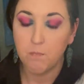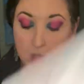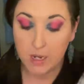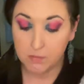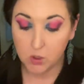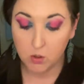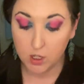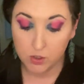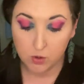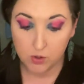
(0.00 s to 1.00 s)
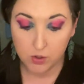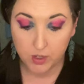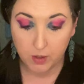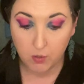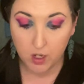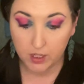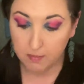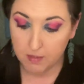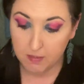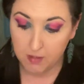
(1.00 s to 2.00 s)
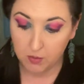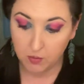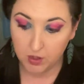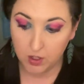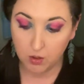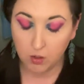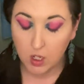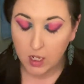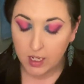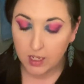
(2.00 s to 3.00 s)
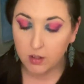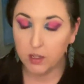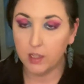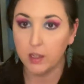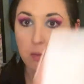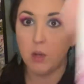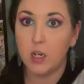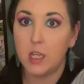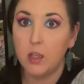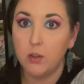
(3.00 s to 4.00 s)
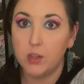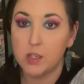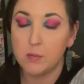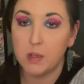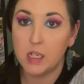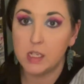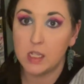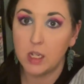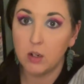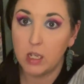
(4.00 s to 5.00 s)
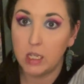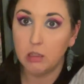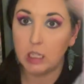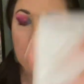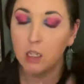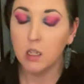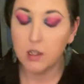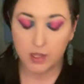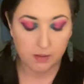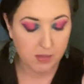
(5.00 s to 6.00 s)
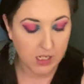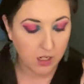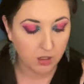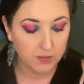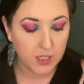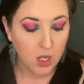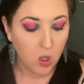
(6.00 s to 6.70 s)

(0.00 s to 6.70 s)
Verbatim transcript: Yeah, I'm to- I told you they want commitment with you, healing. They want to heal this because they're healing themselves.